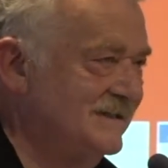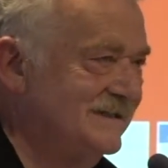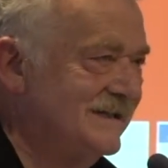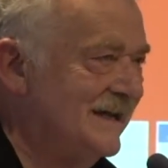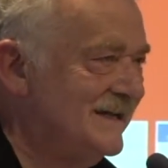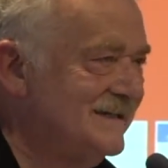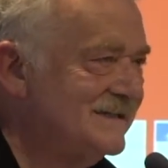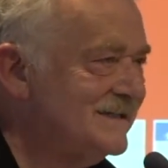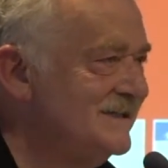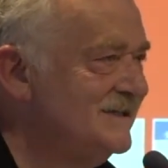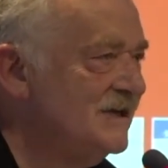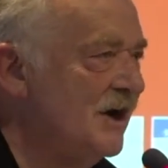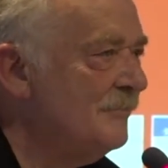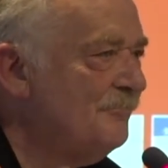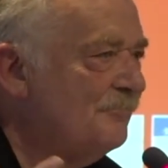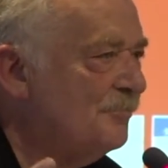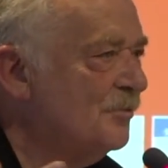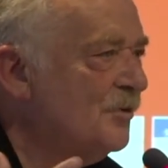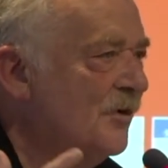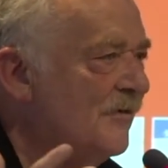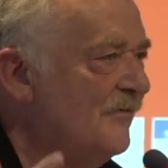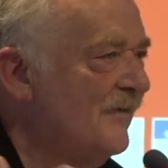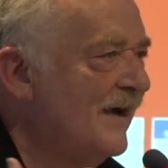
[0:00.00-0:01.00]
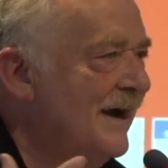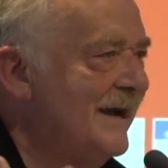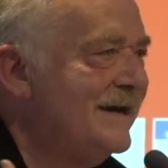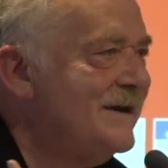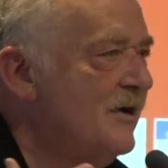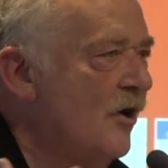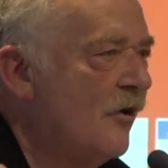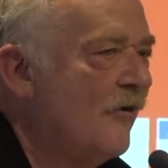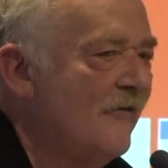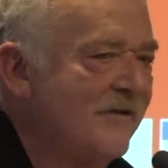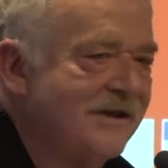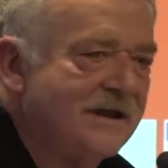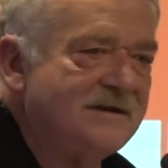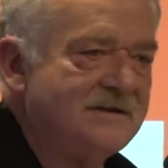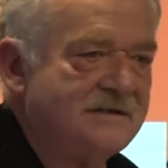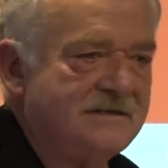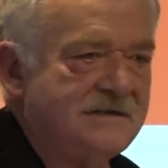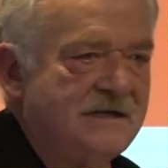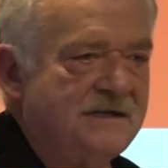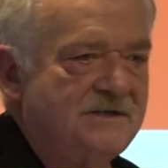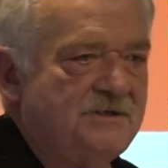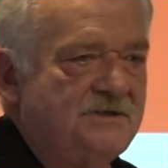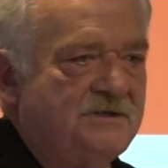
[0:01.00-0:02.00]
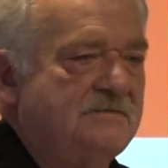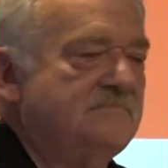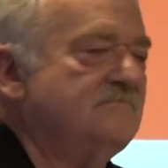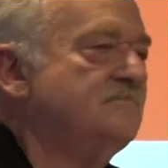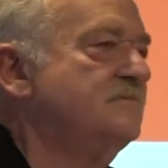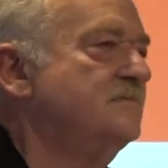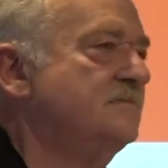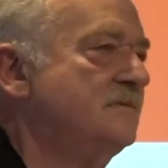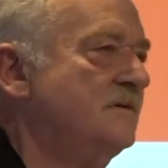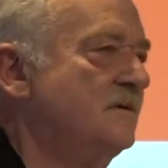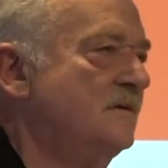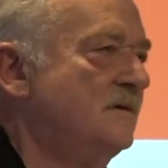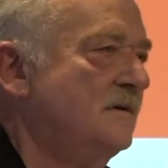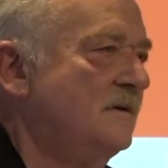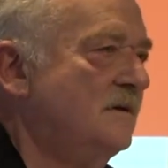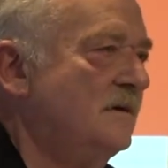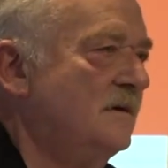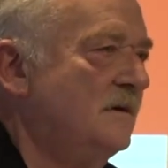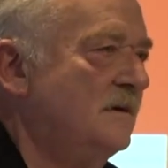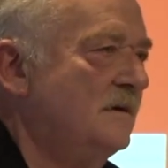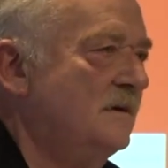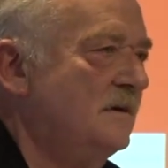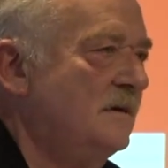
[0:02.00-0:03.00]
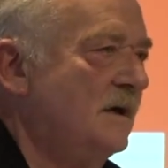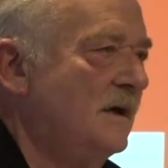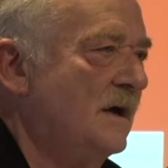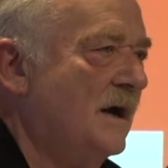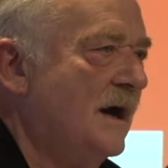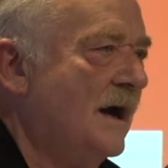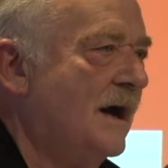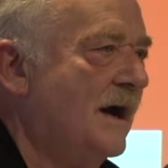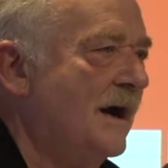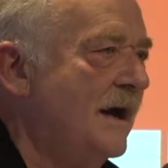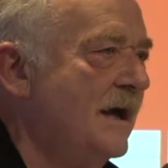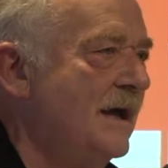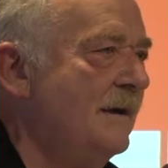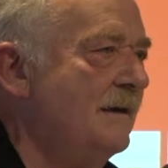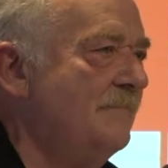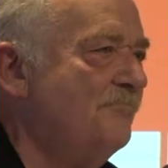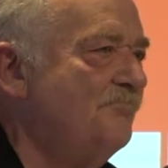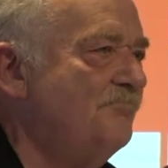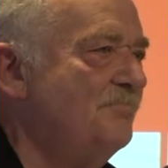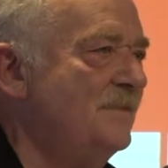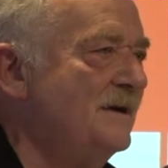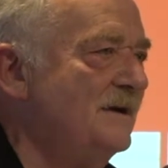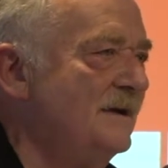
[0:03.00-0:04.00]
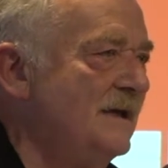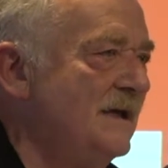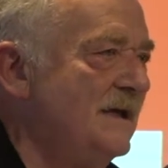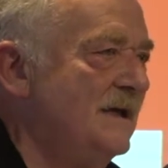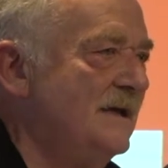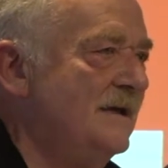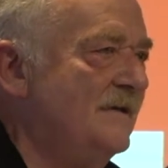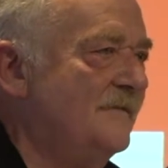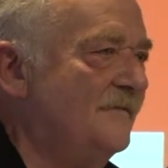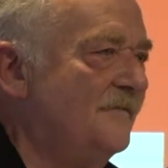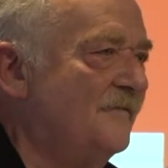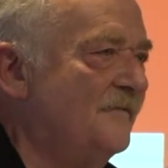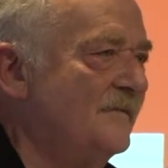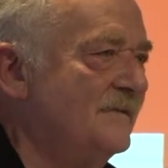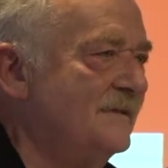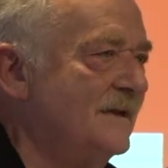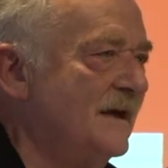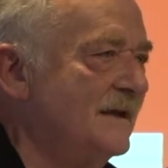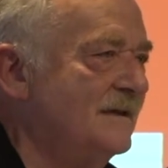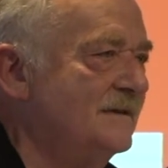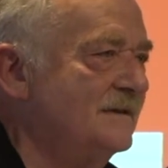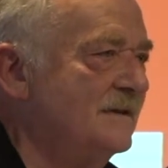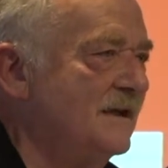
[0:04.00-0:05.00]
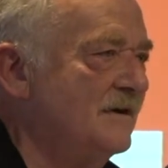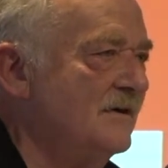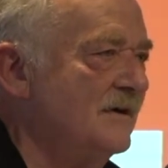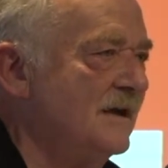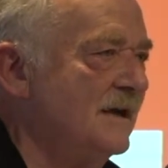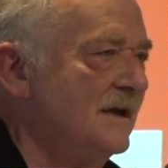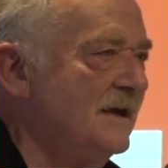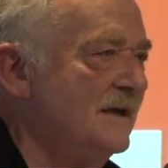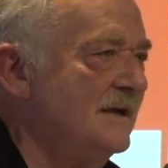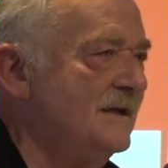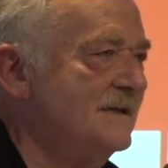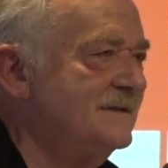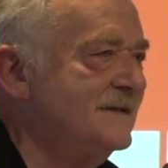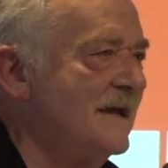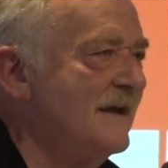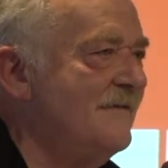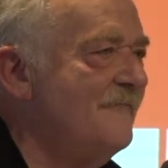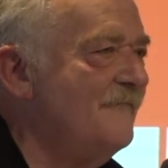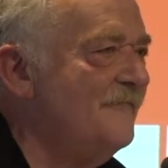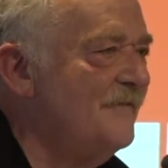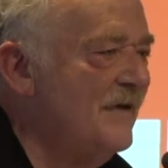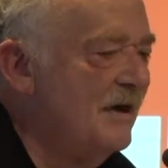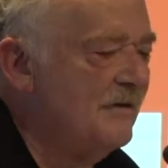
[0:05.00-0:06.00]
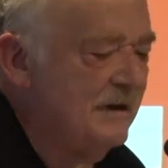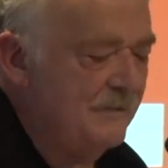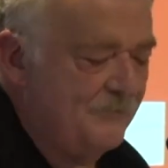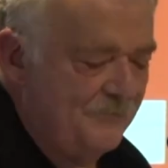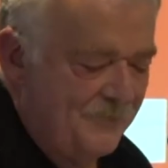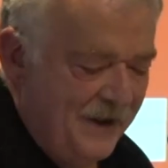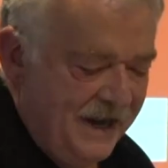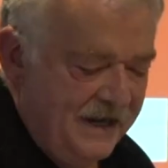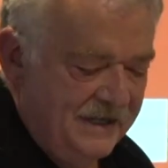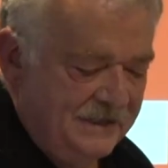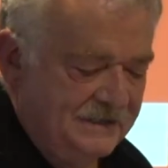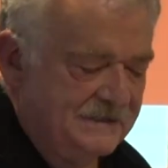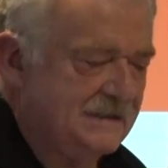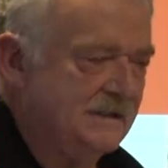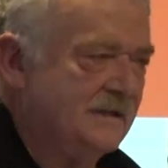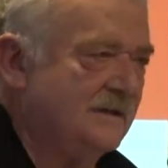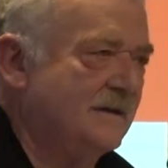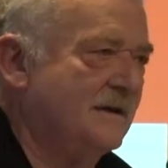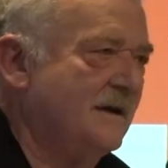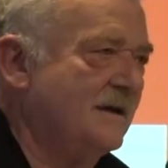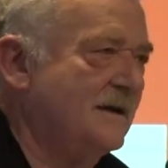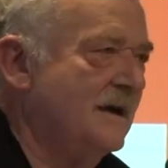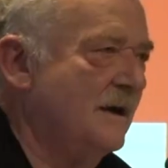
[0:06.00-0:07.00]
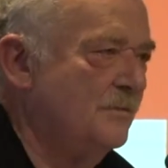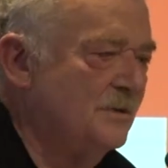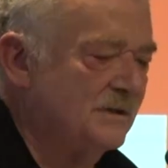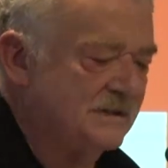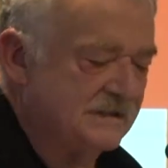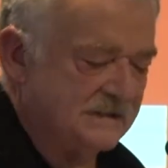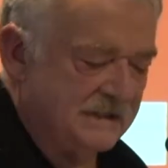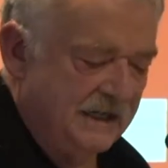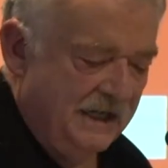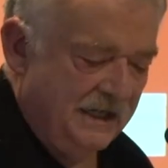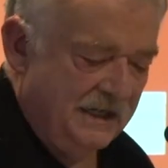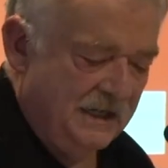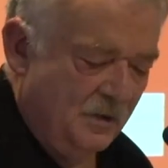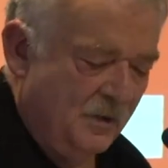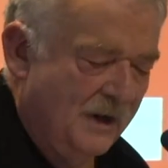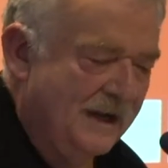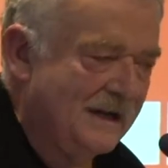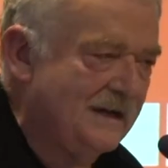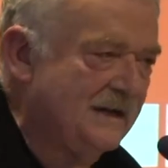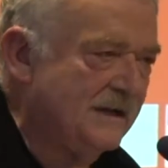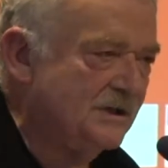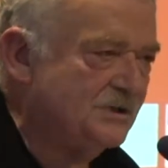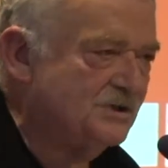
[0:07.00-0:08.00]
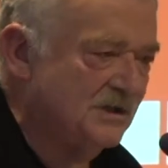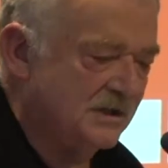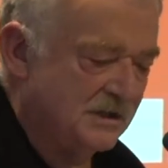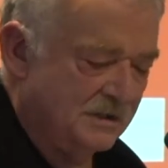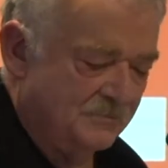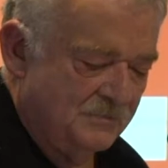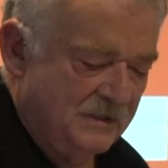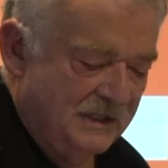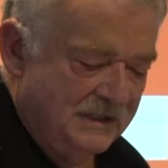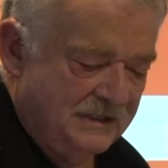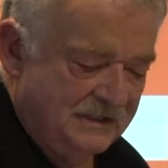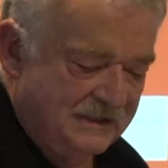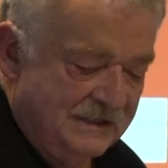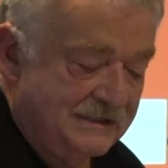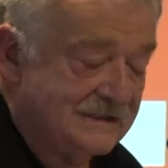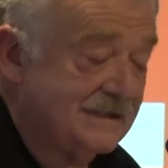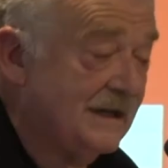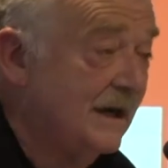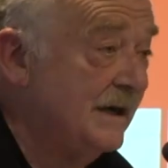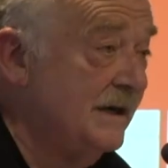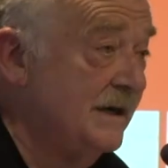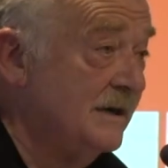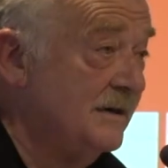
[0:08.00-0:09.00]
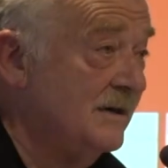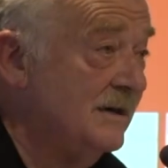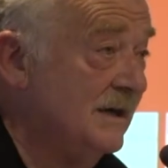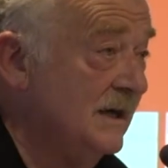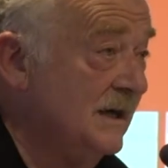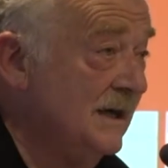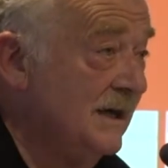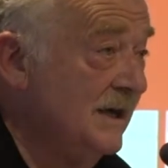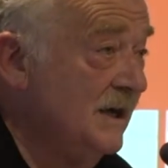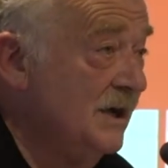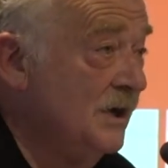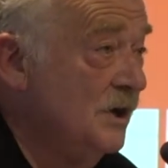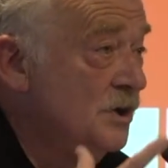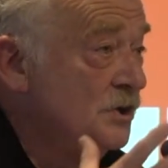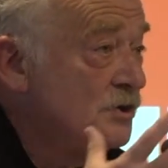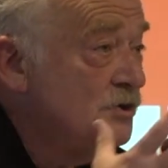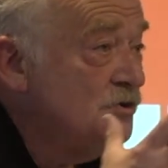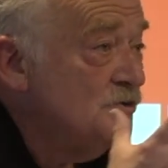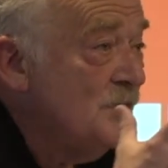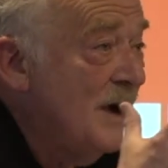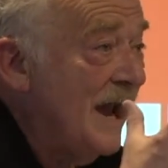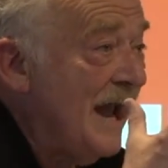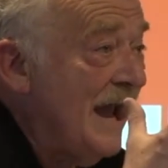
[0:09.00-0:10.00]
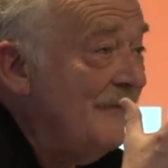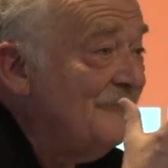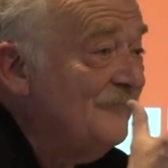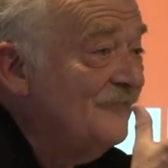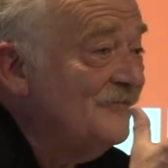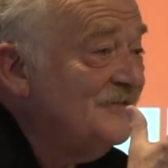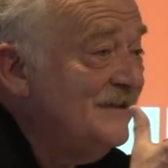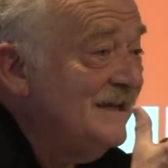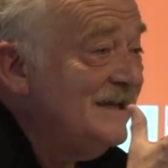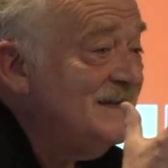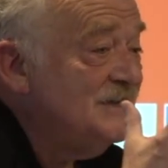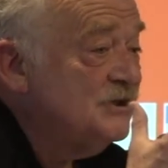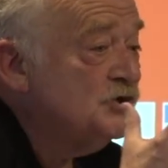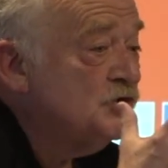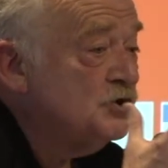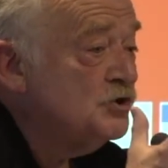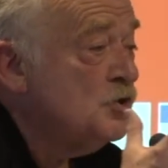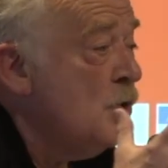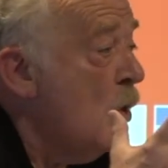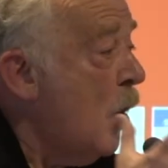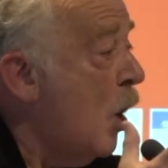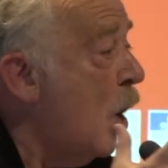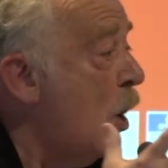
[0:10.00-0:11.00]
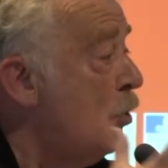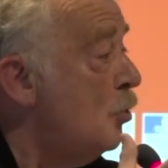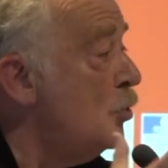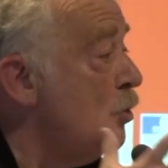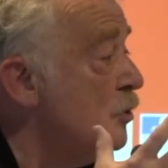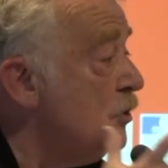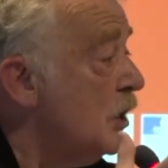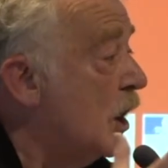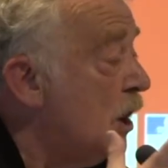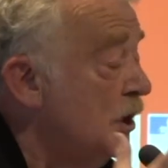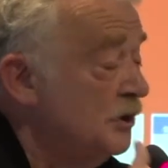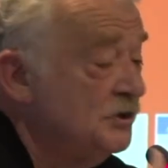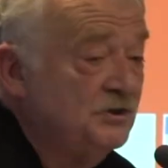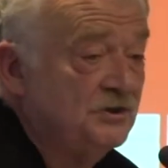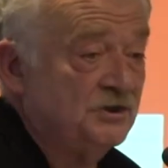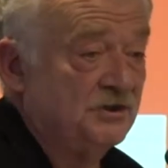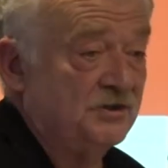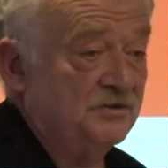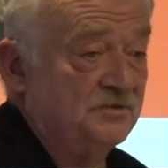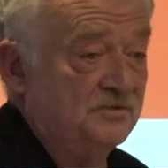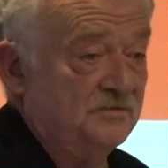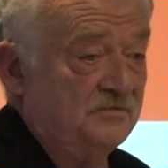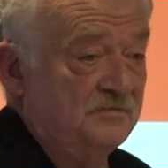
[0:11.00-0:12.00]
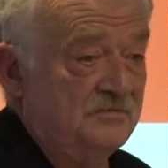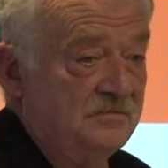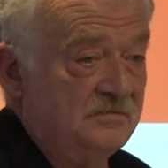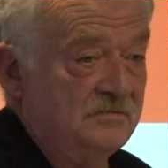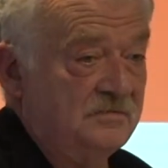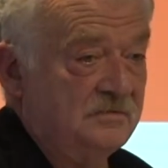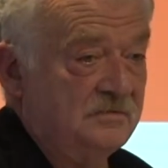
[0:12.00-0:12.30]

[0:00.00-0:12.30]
does not provide orientation. I believe that there is a very basic, and I would say in a way legitimate, desire to have things to hold on to.